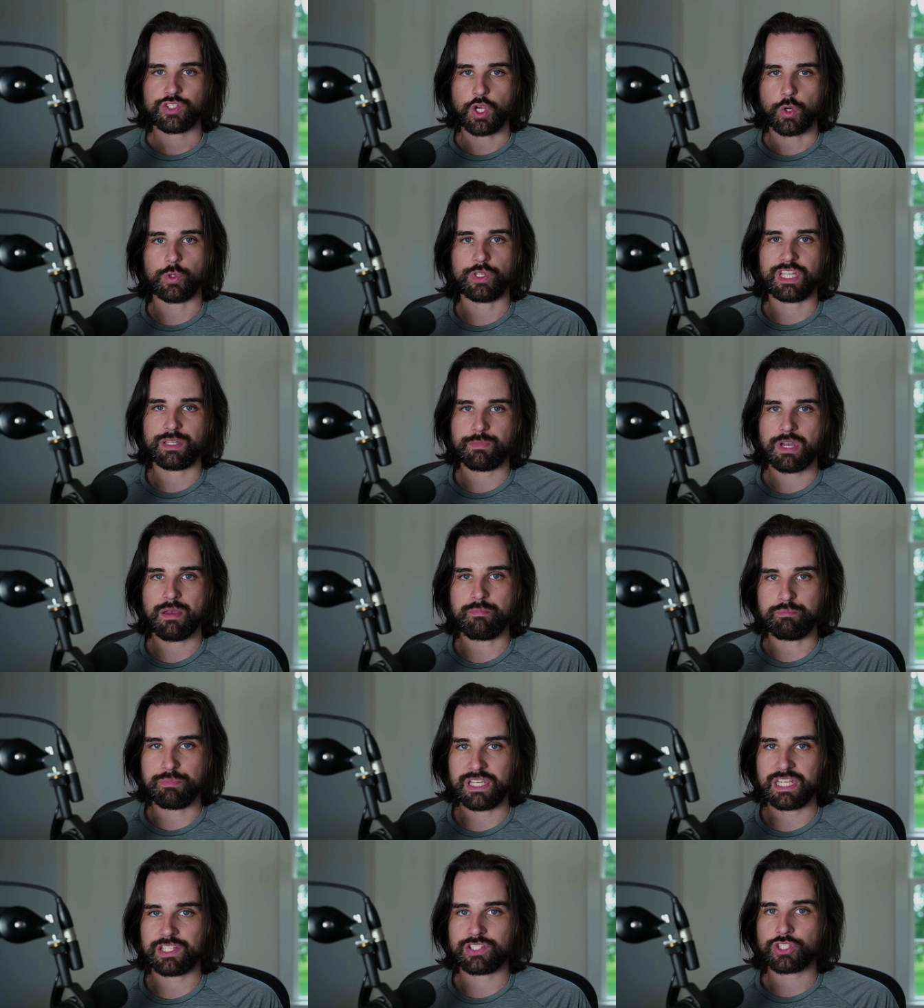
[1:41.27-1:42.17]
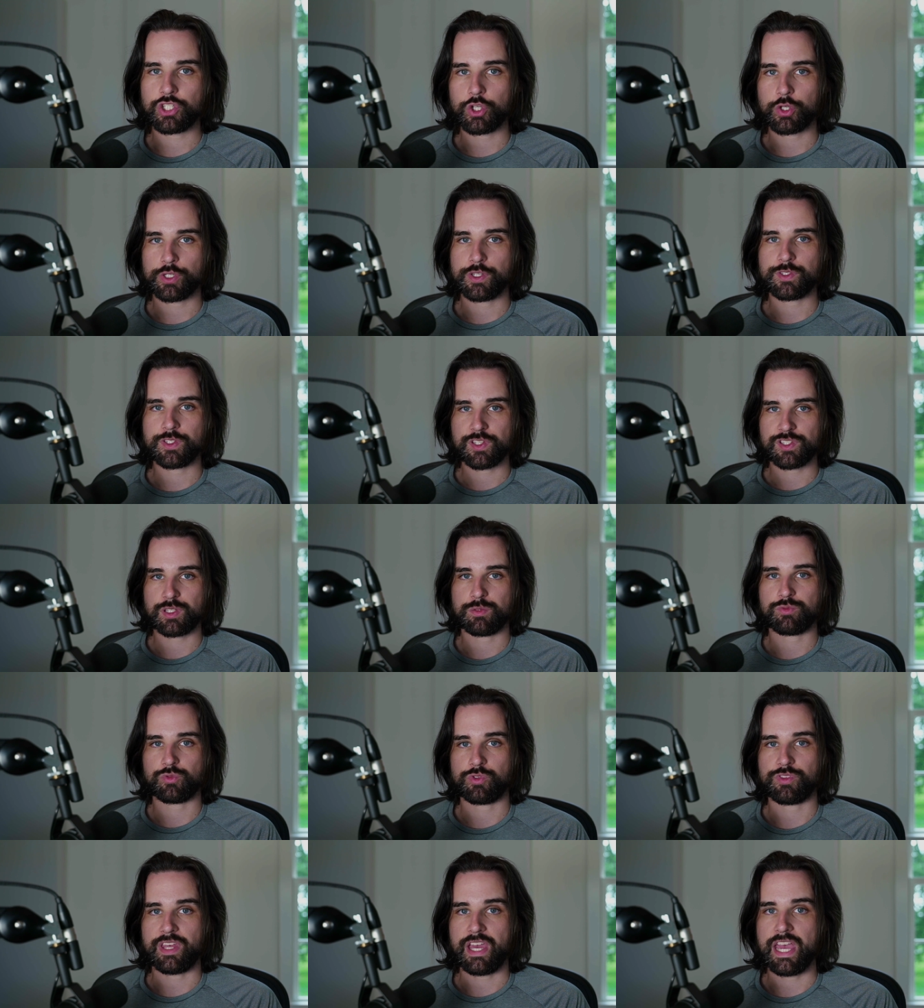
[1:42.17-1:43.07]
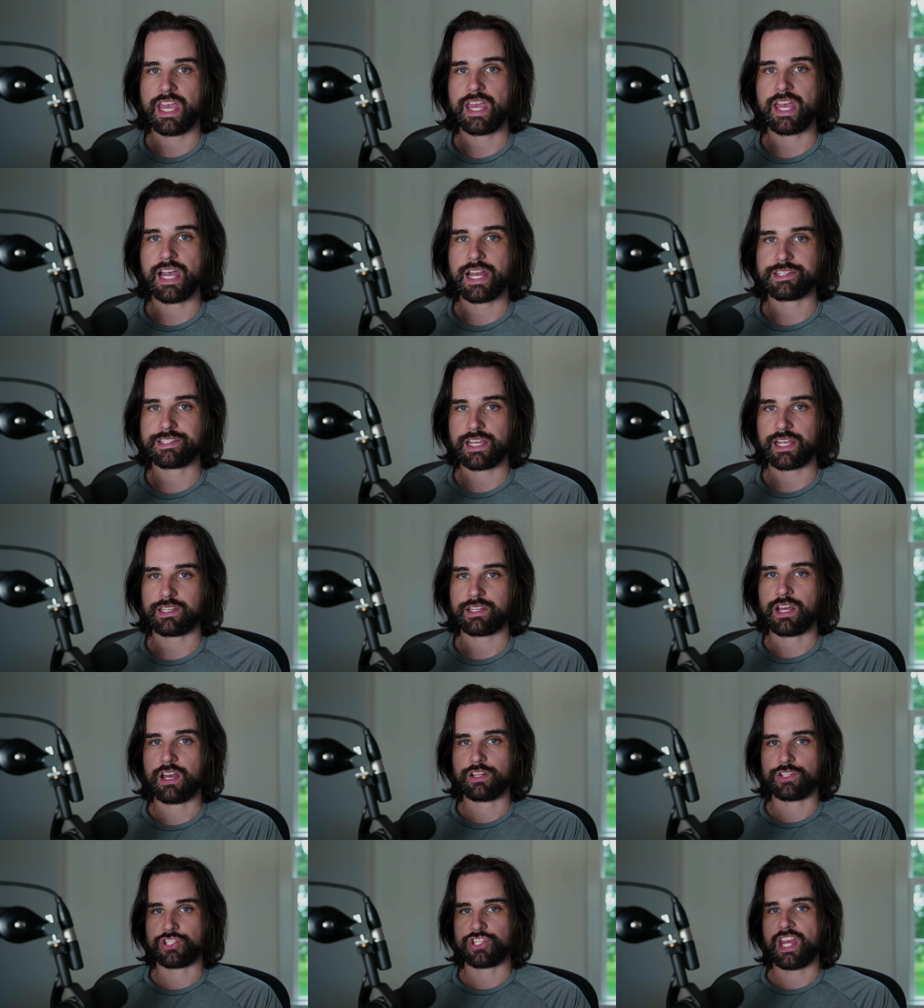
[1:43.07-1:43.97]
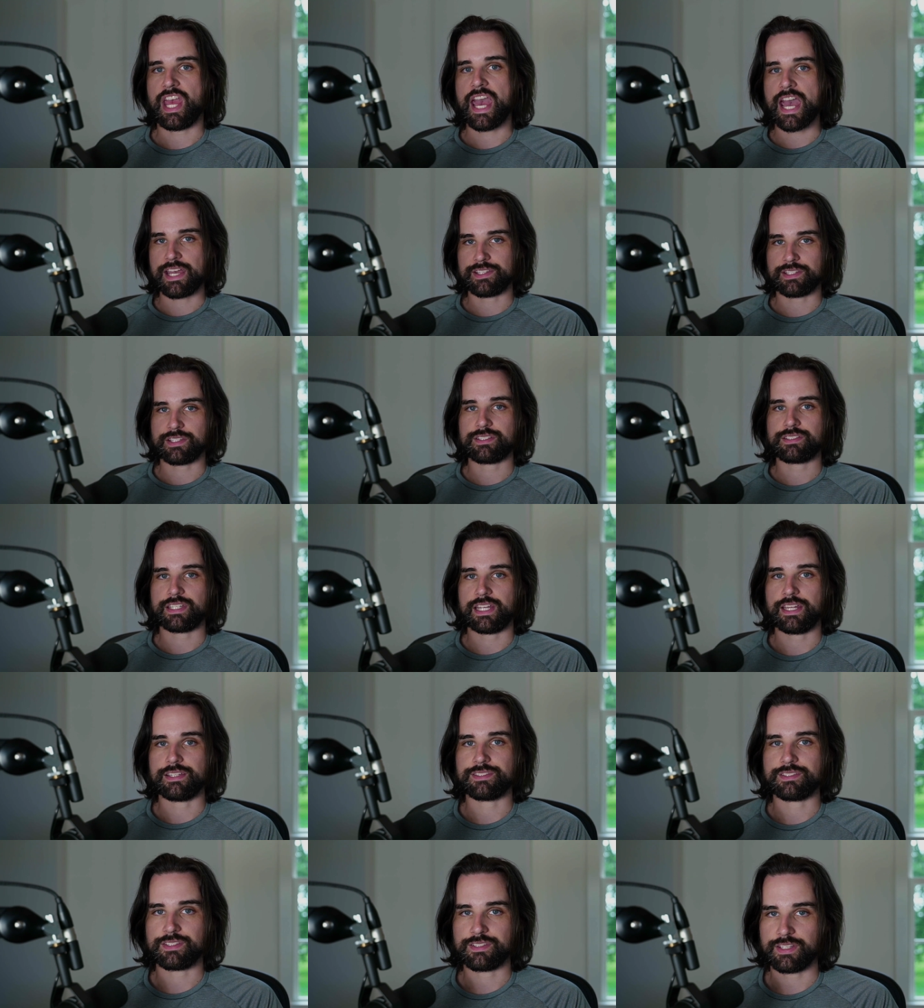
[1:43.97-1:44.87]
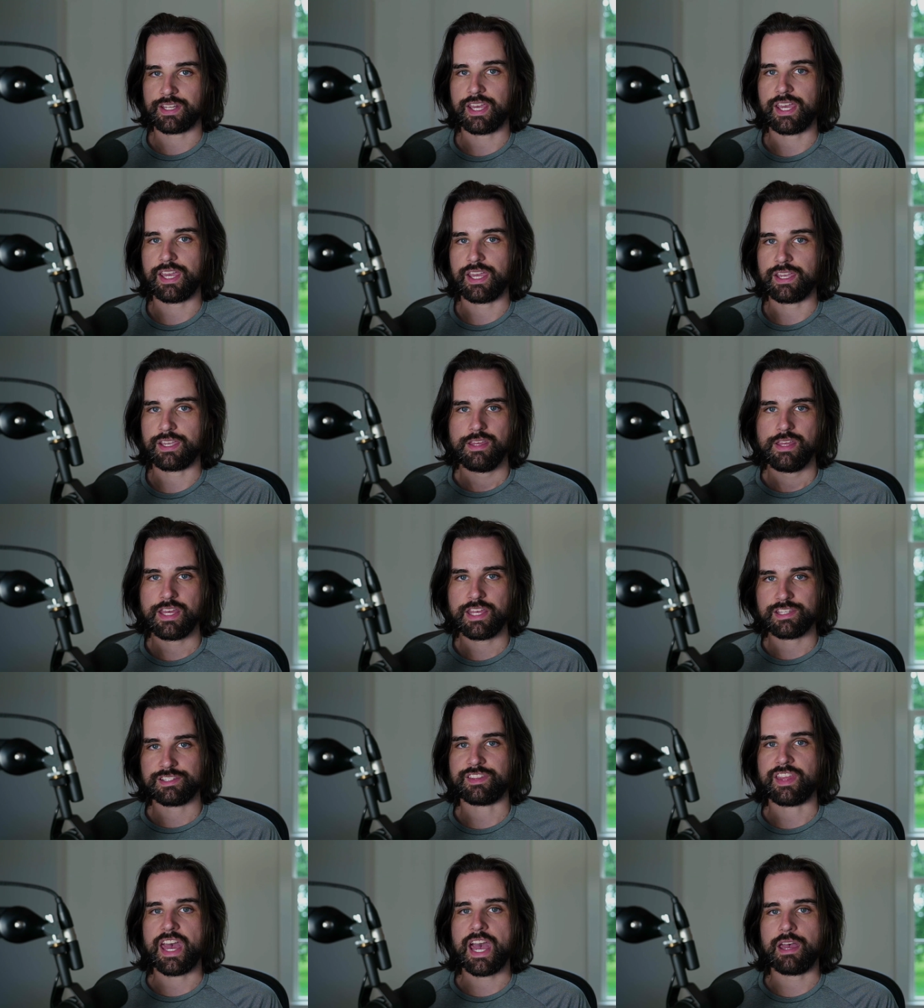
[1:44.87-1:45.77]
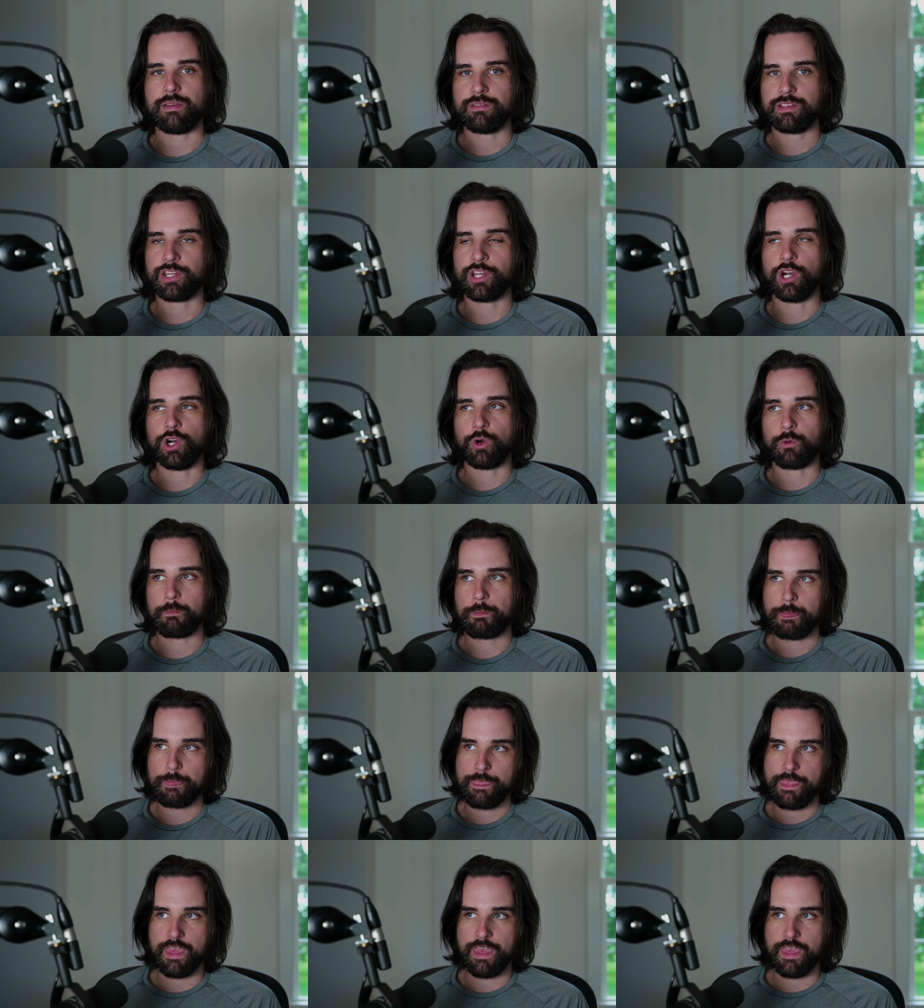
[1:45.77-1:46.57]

really my biggest criticisms with the AI technology as it stands today is that, you know,